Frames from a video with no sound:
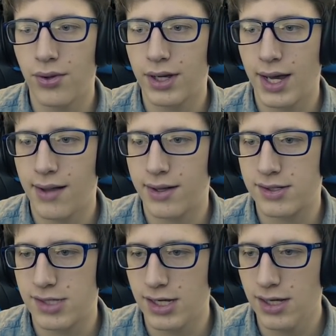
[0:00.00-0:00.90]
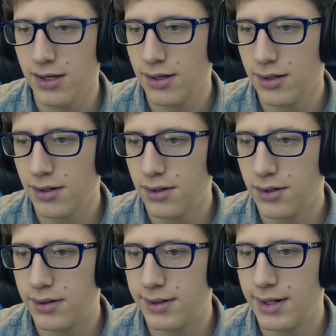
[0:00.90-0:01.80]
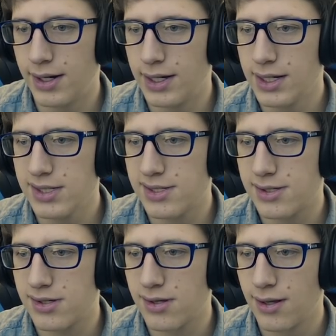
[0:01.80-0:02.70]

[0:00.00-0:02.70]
Galaxy. Nice.